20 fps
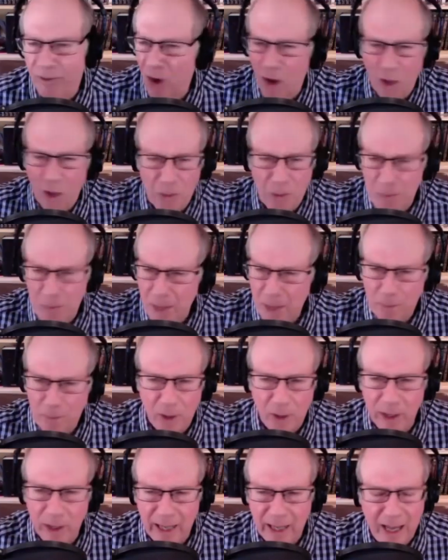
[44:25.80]
the
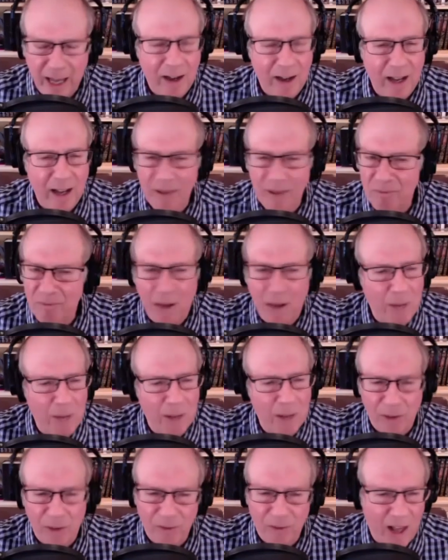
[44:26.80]
people in LA, my
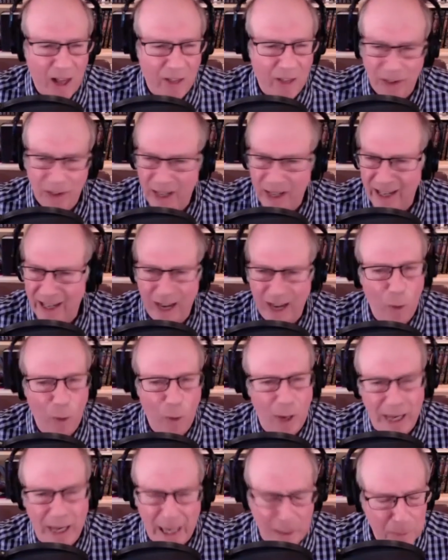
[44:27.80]
mother and father didn't know
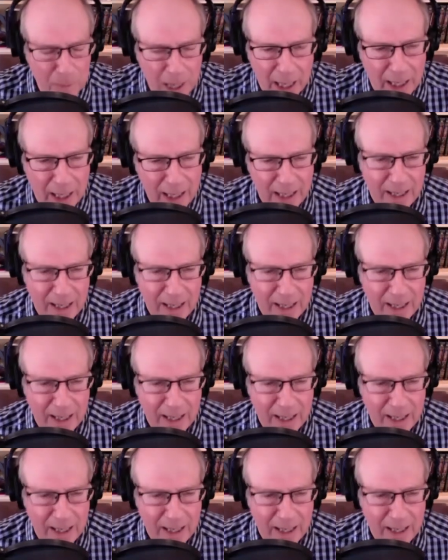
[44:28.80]
anybody.